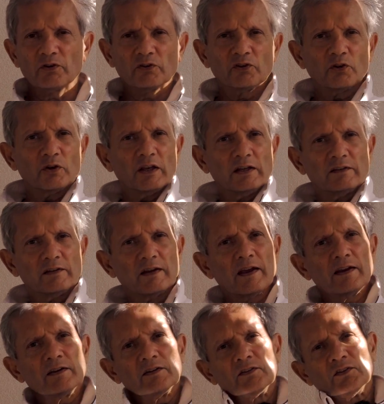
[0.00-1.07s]
So he
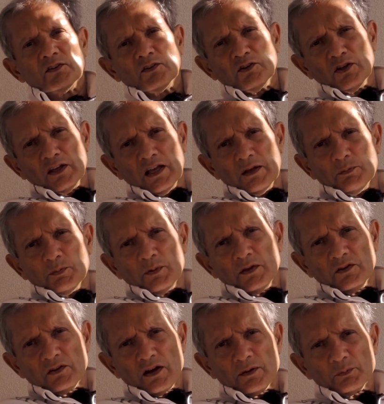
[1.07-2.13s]
tends to keep
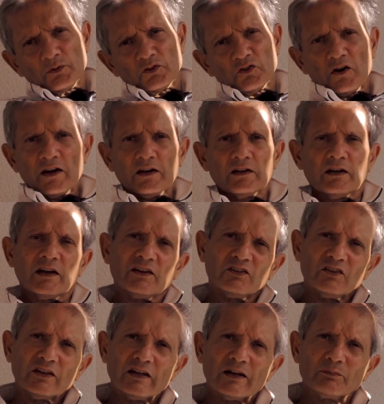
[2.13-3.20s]
his arms straighter as
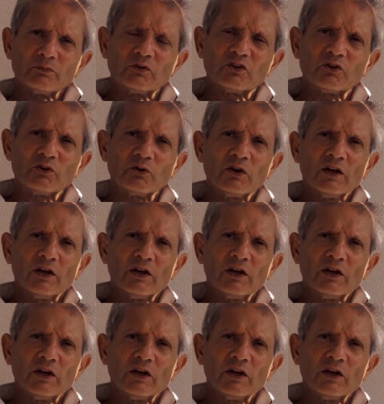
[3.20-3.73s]
he comes through.